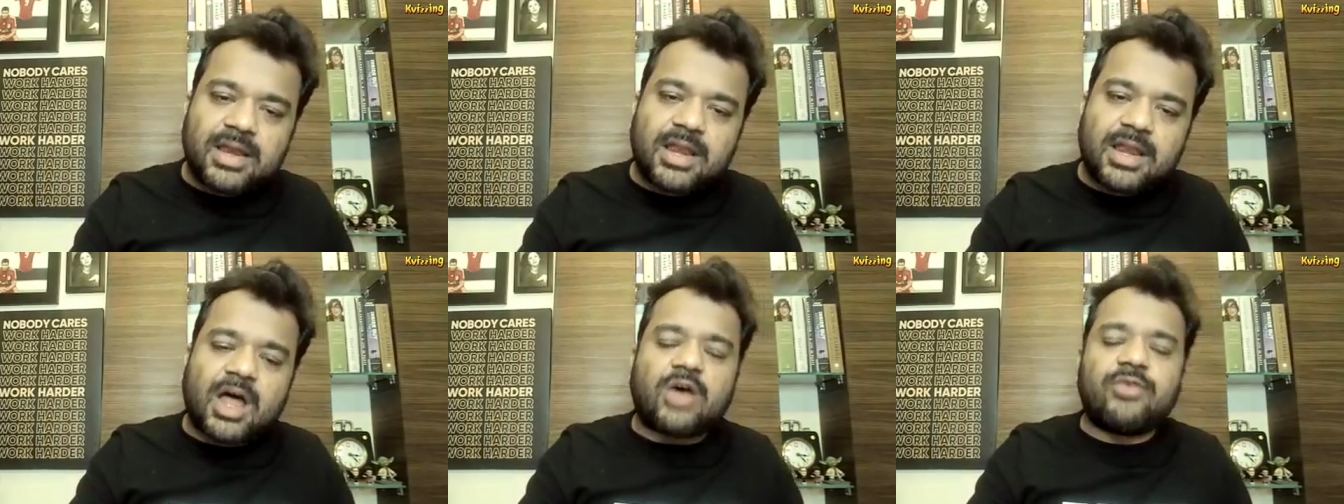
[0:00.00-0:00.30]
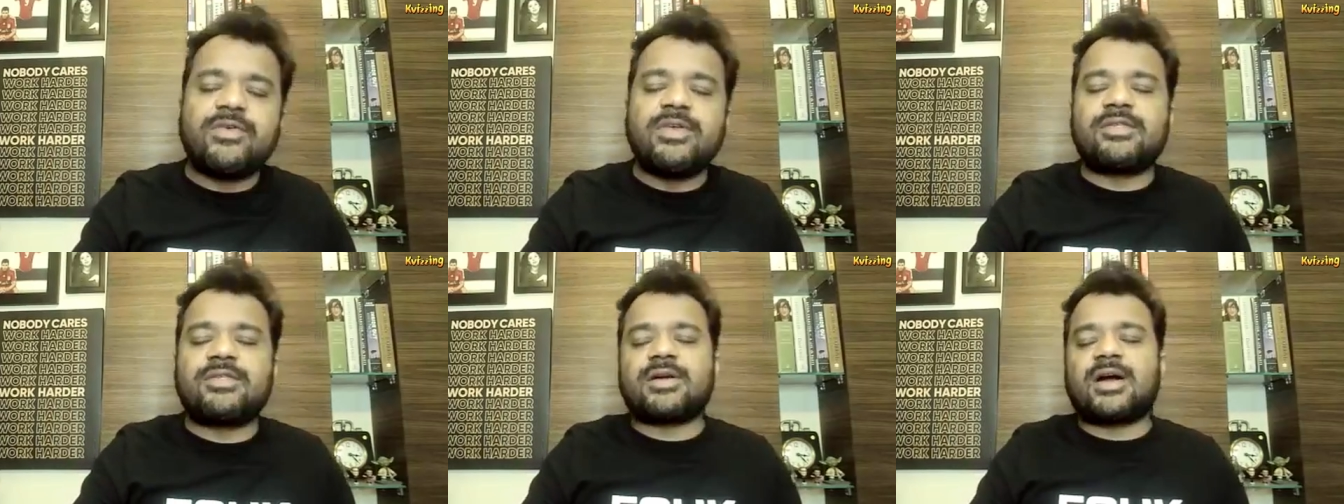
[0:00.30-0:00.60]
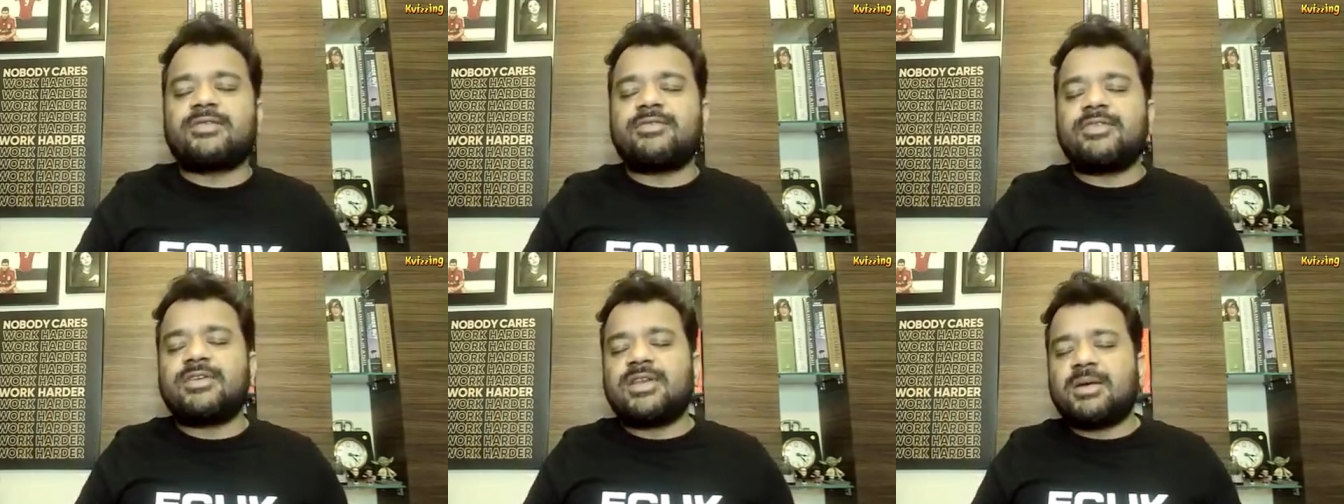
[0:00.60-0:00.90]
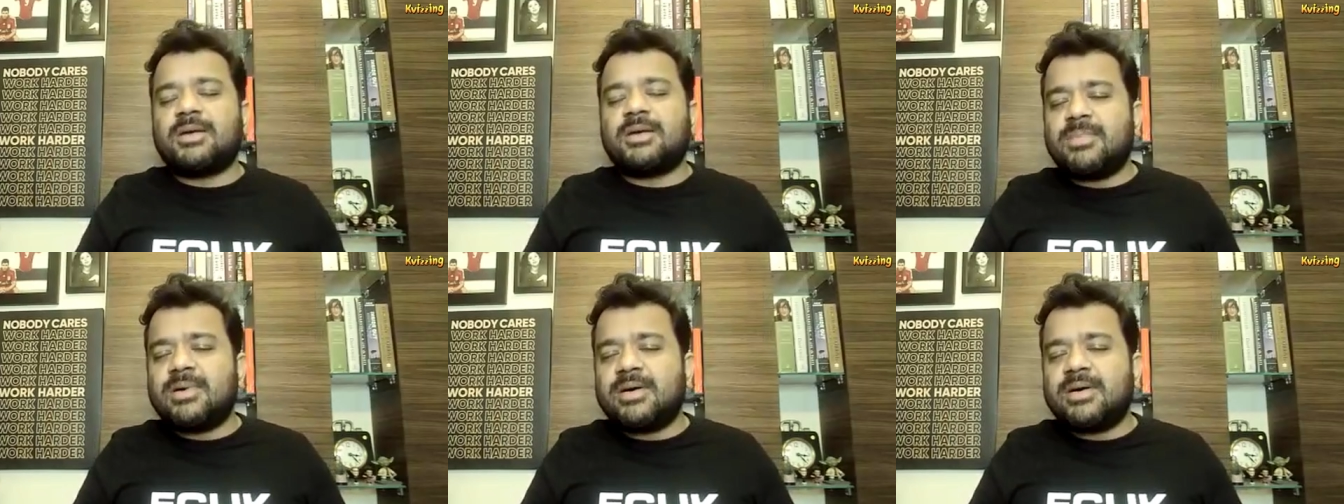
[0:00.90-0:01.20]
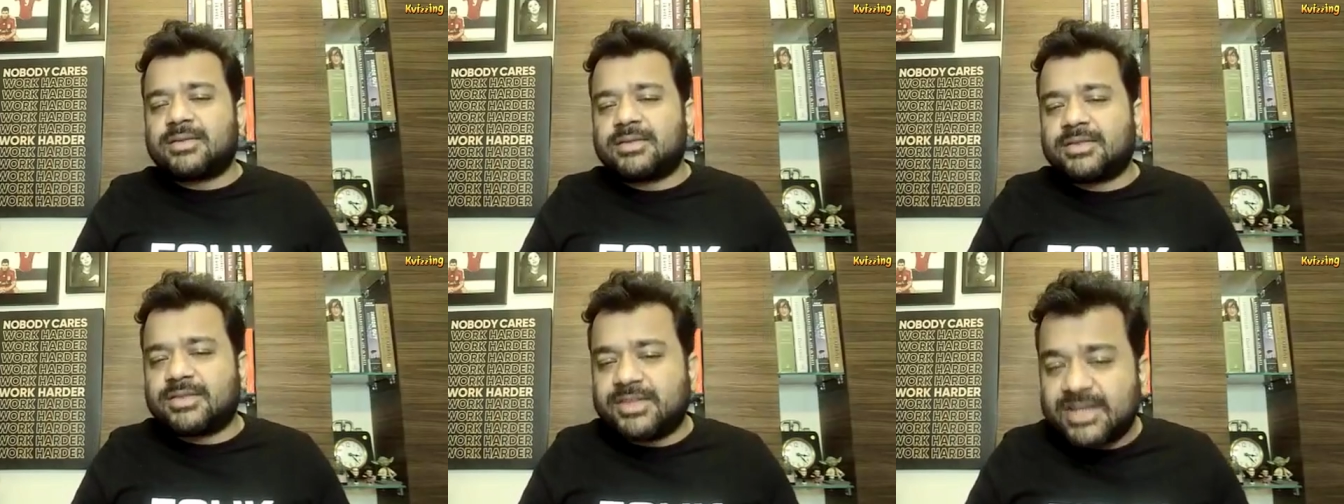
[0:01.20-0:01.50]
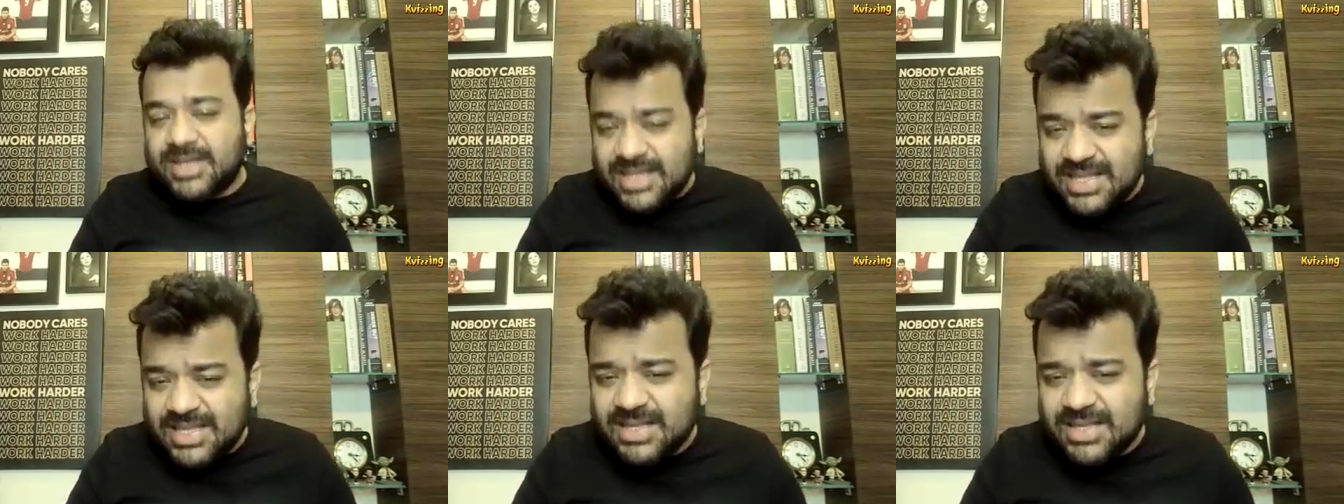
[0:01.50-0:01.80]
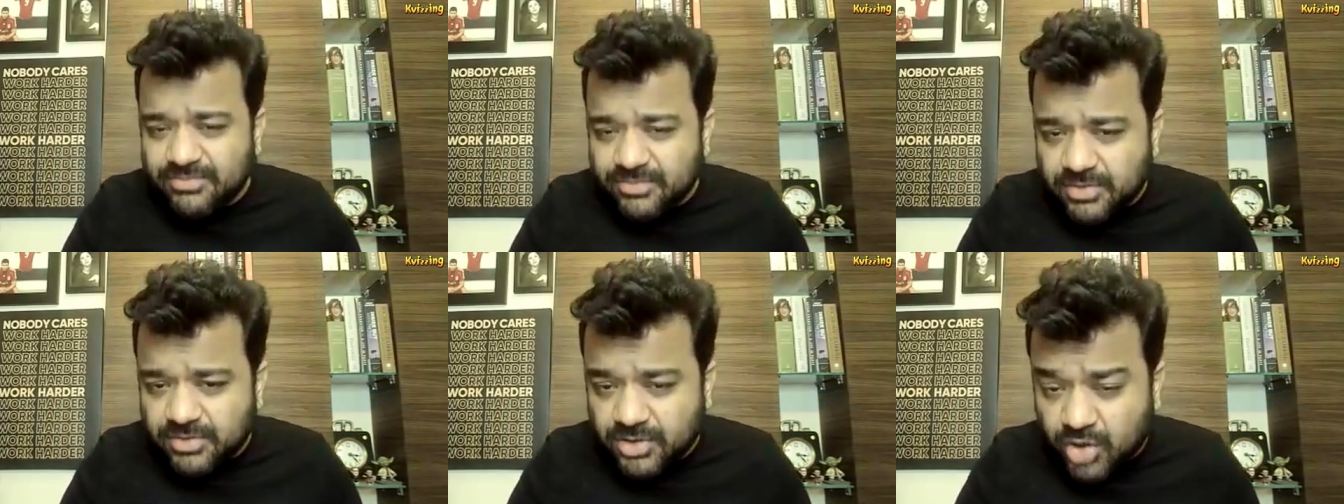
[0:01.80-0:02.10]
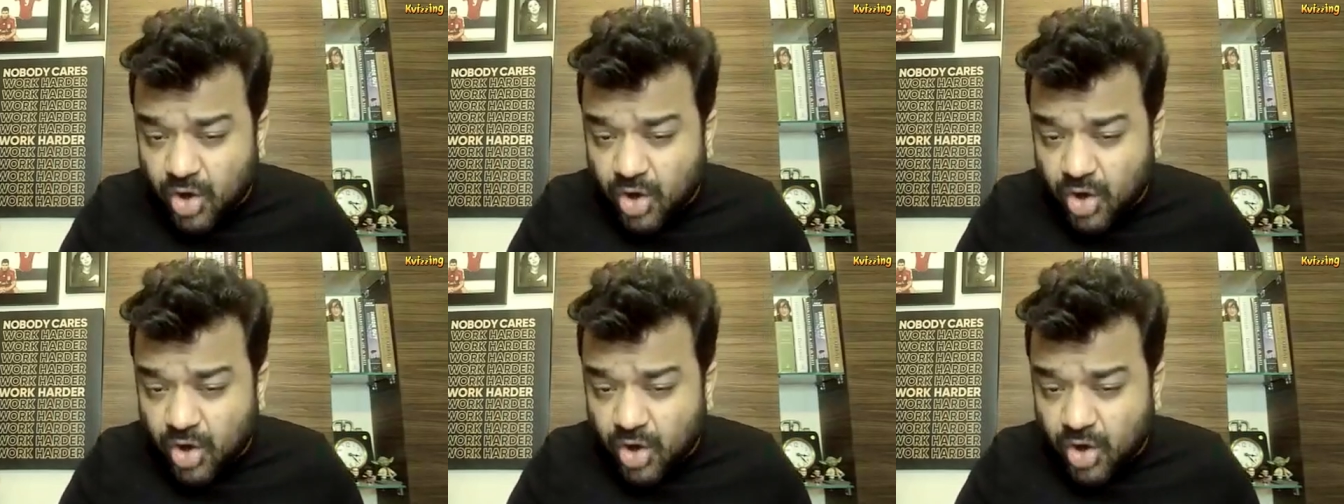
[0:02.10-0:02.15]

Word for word: Now we start with number three,